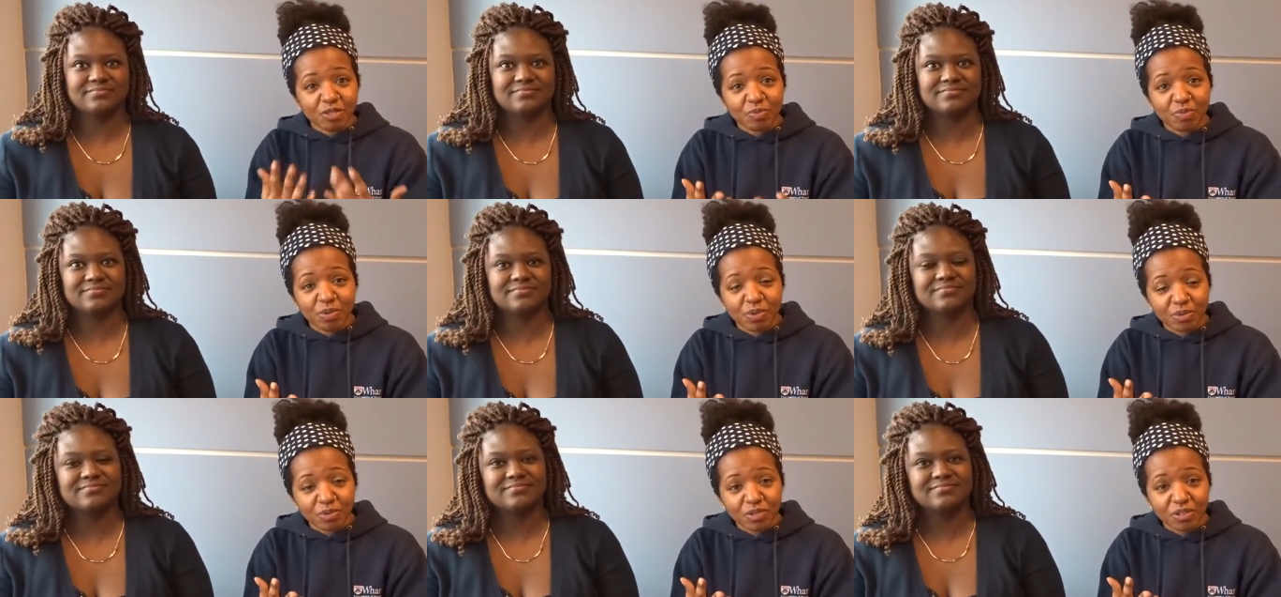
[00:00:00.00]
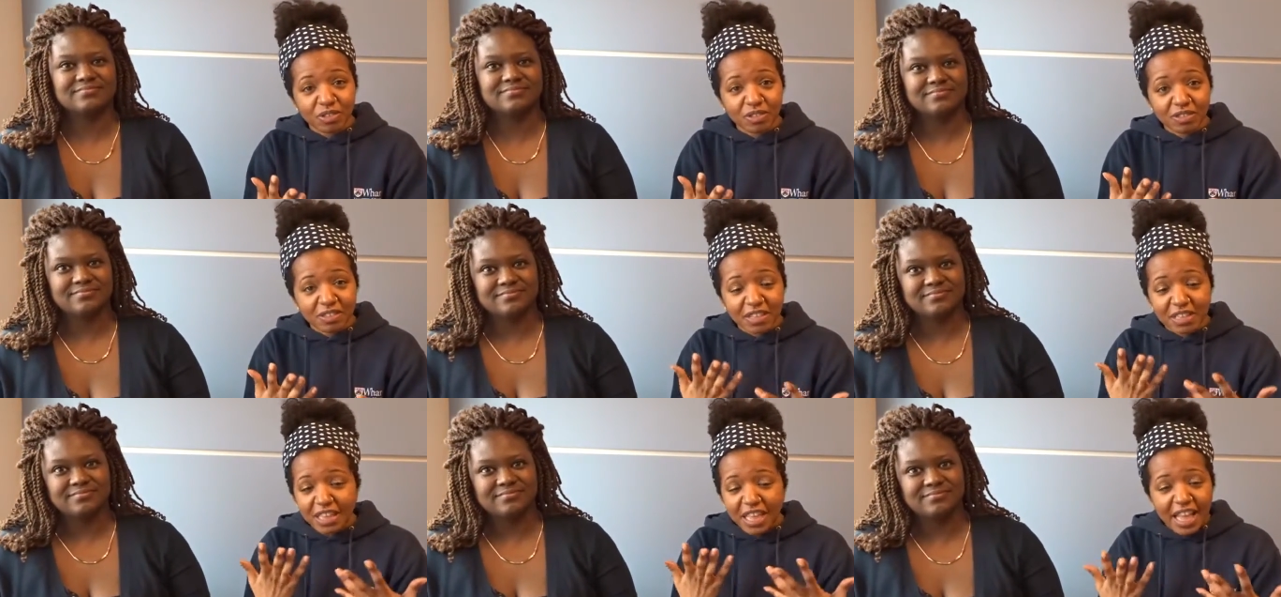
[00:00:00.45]

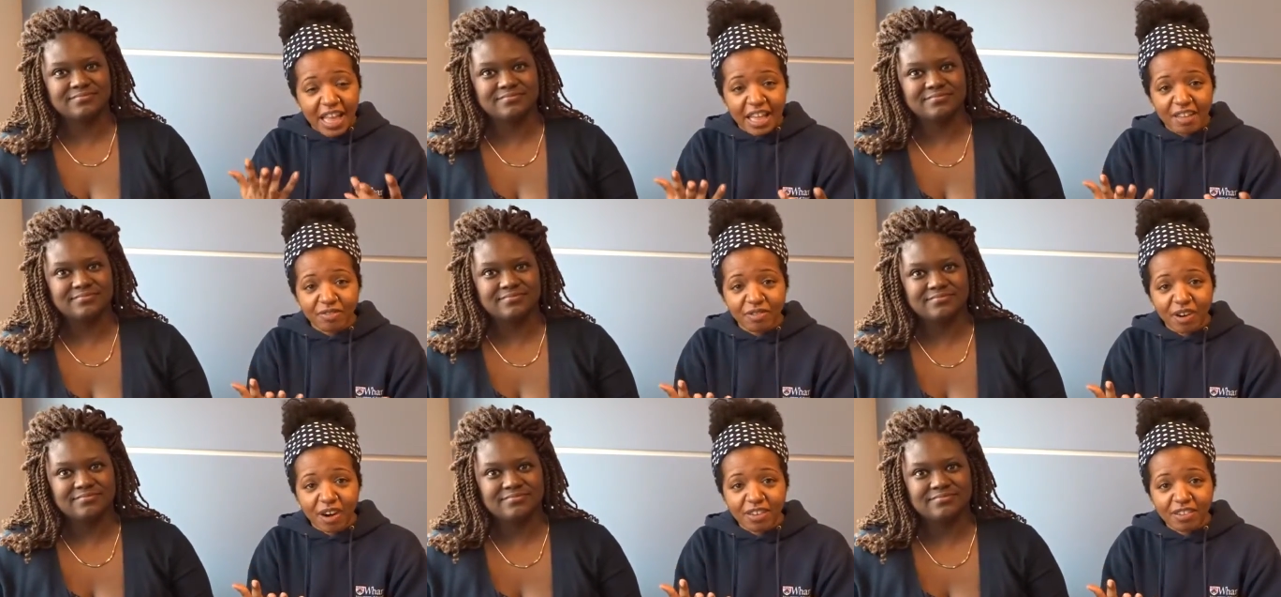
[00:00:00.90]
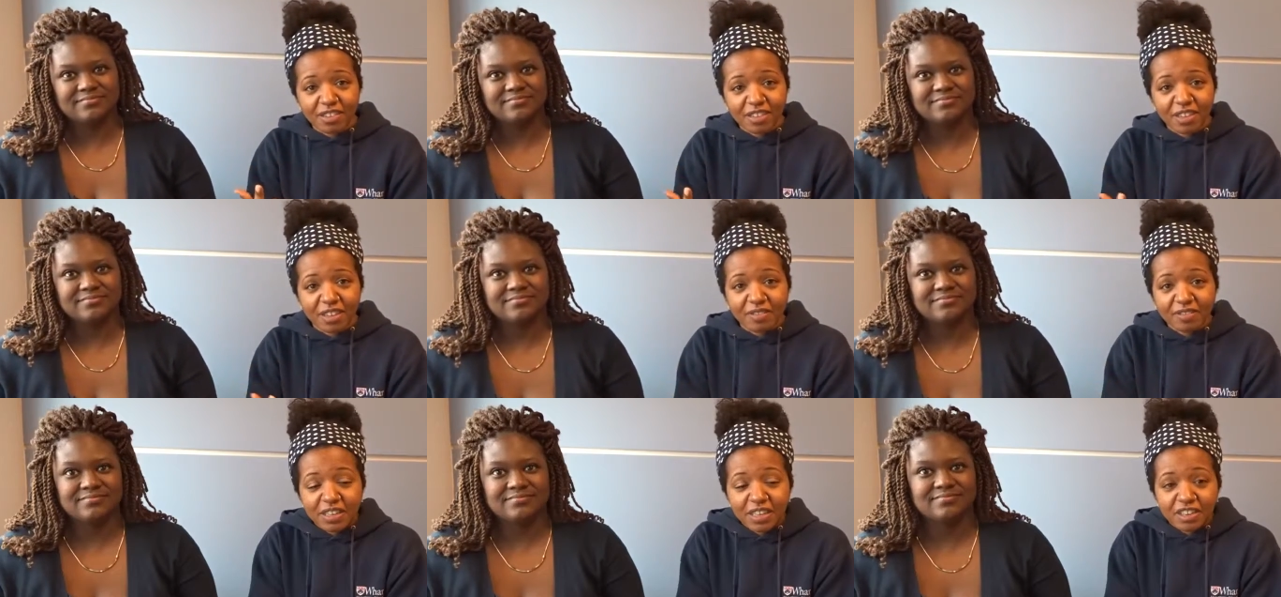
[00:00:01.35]
Speaker 1: supposedly have for
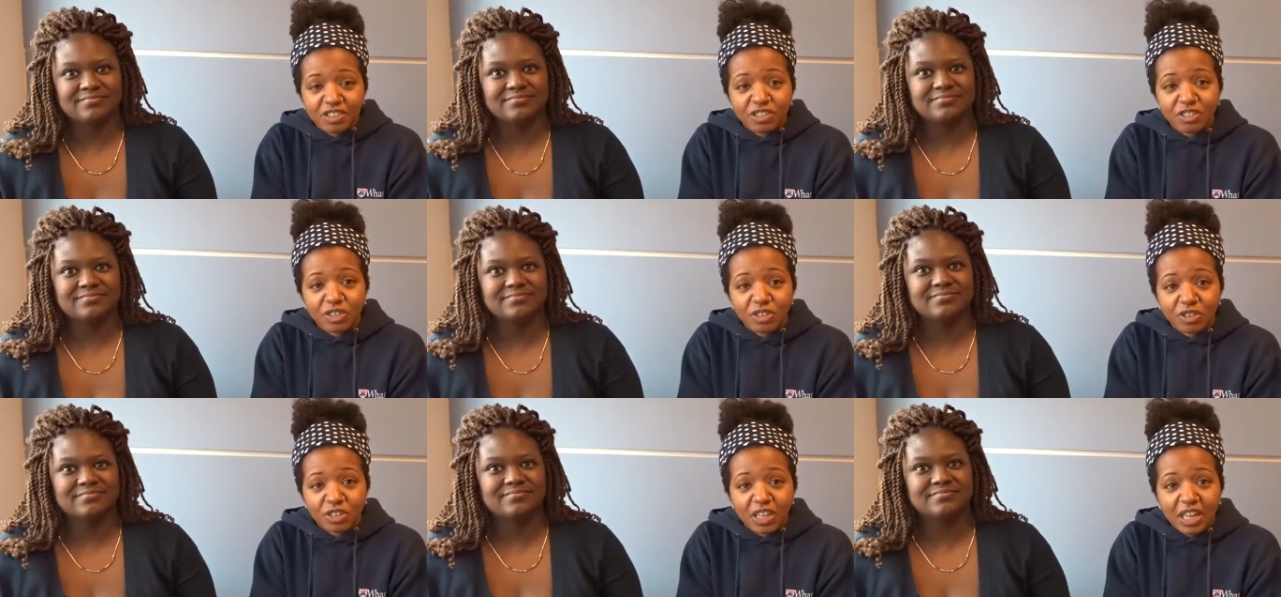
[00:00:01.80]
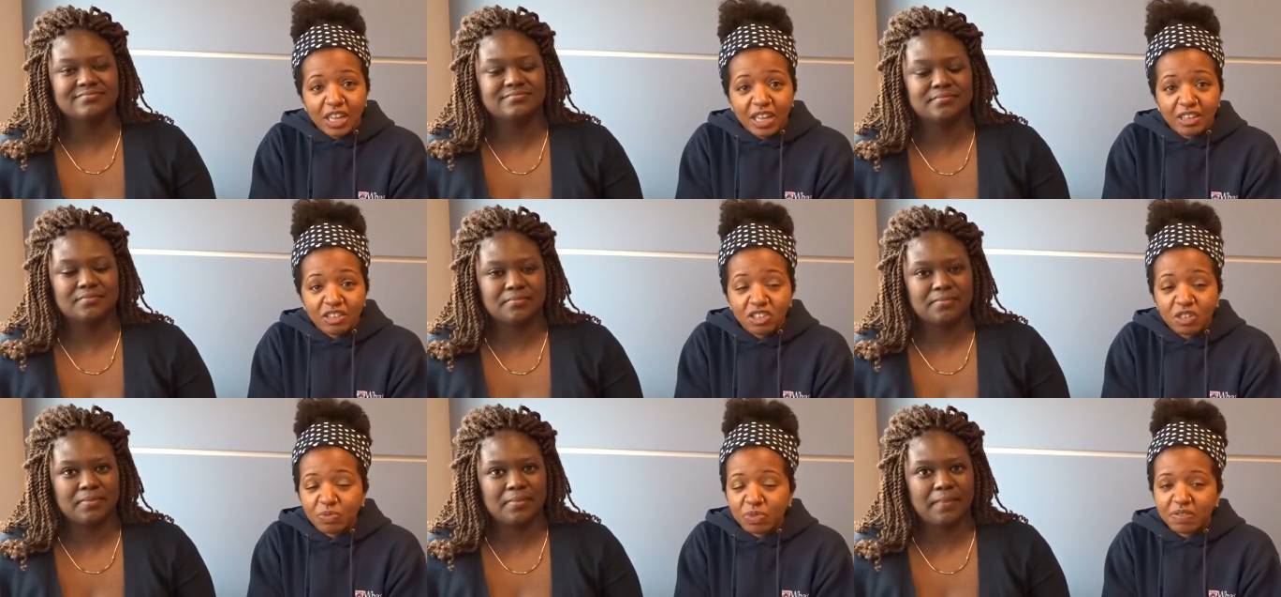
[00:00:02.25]
ourselves at a certain
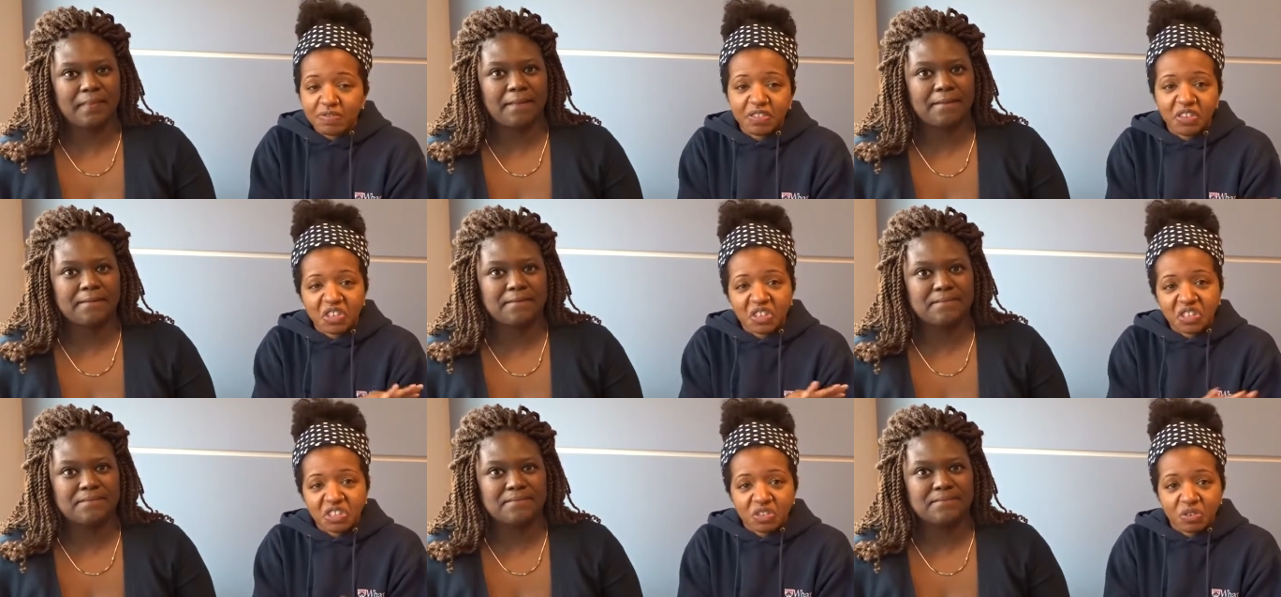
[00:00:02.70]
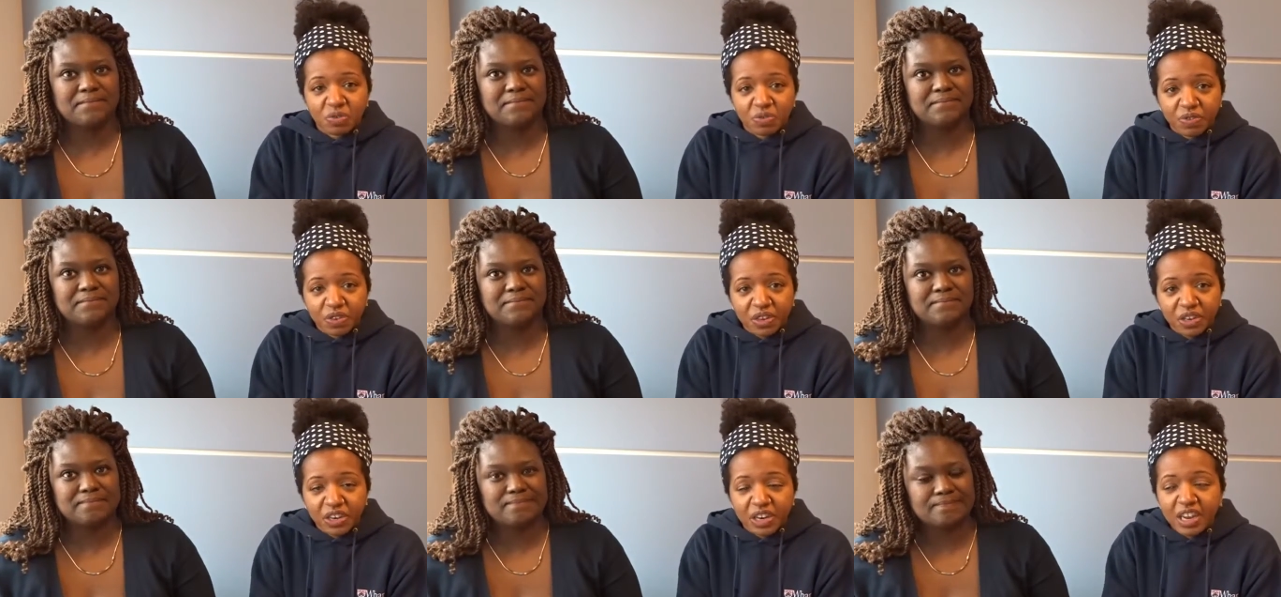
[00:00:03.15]
age and we feel it's
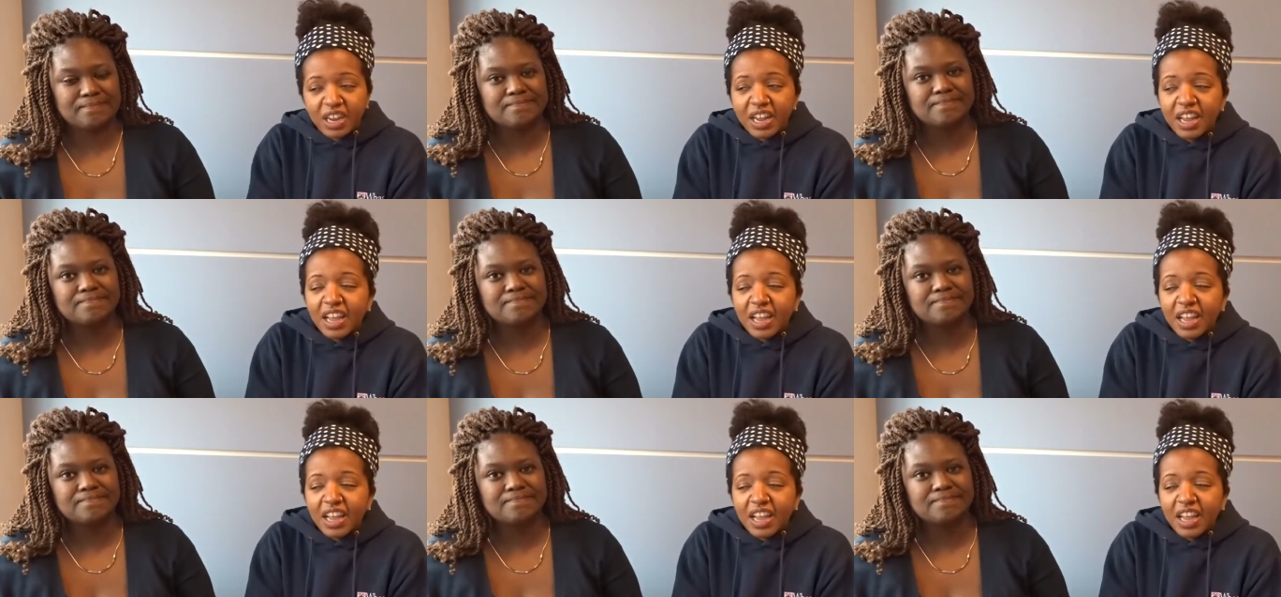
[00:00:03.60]
over